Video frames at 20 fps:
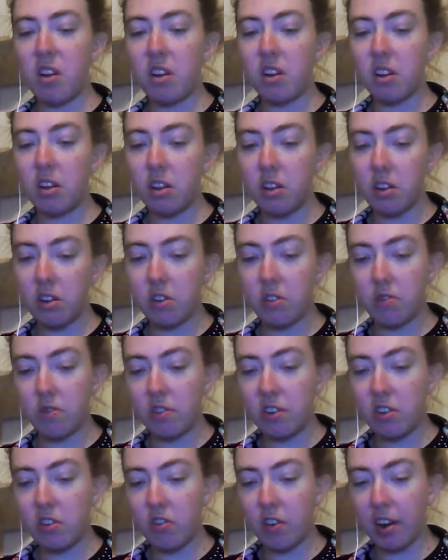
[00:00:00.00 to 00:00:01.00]
Ren
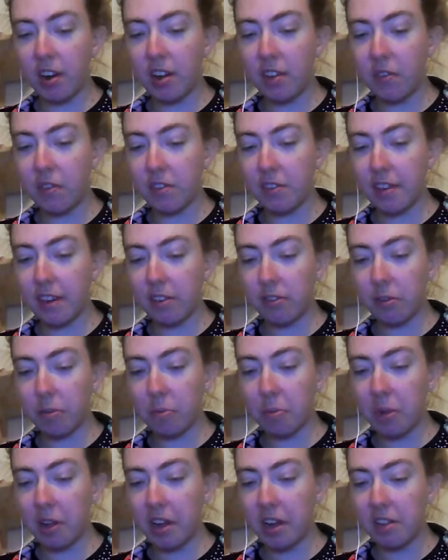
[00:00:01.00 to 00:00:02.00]
retrial for
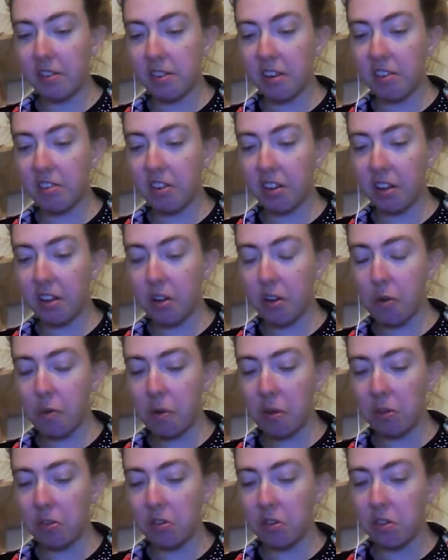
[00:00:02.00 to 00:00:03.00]
sex on plane, teacher
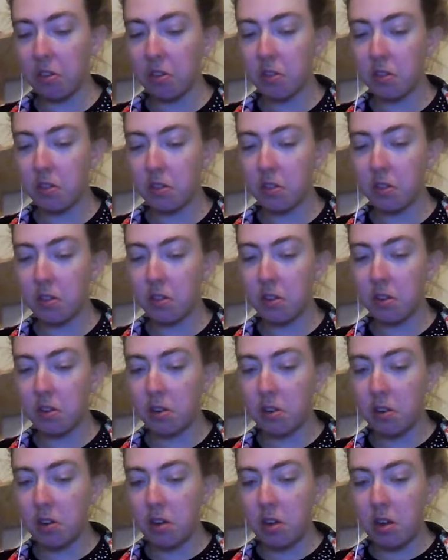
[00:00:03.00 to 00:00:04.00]
Eleanor Wilson.
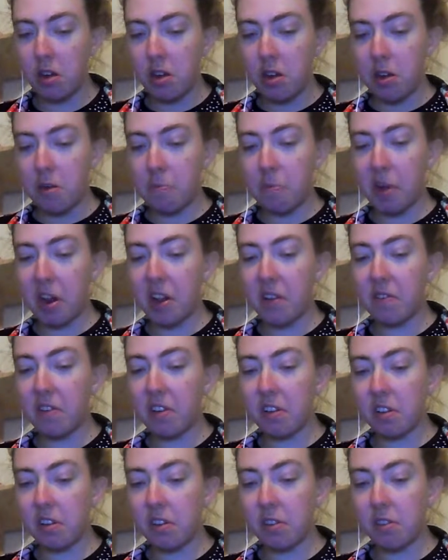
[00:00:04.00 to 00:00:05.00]

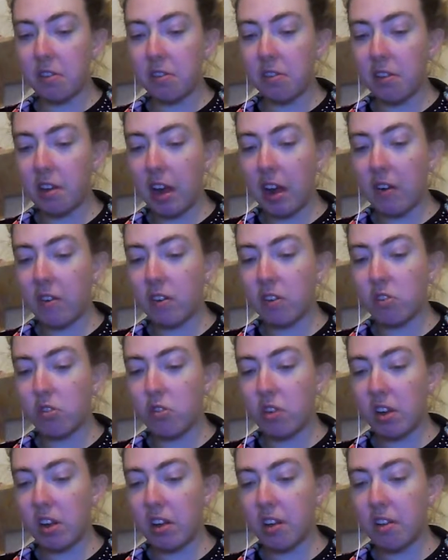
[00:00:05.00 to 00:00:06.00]
Benefits
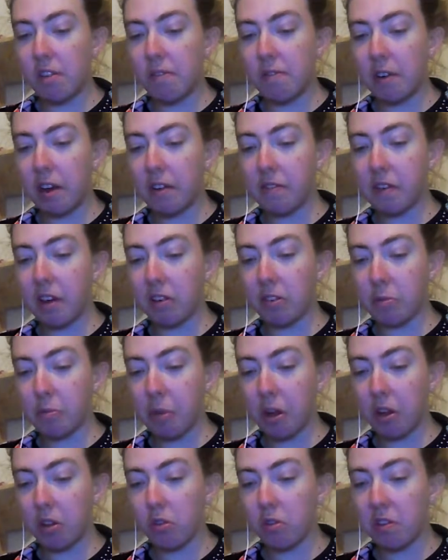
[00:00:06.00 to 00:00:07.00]
errors trigger
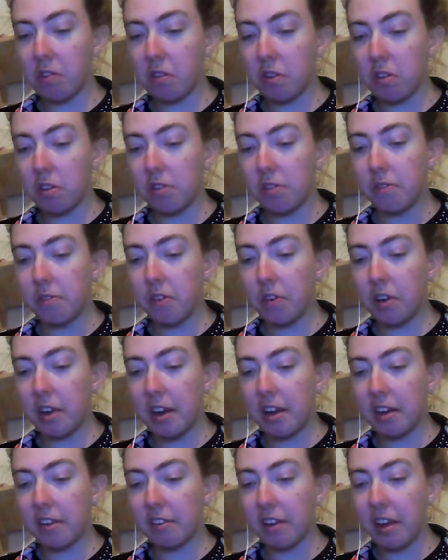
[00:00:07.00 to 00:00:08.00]
£5,000 refunds
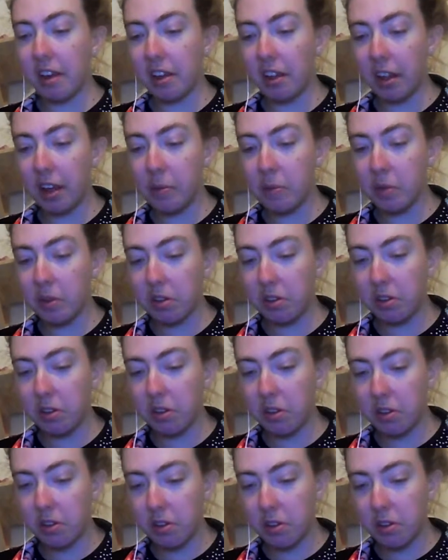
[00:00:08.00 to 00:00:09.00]
for ESA claimants.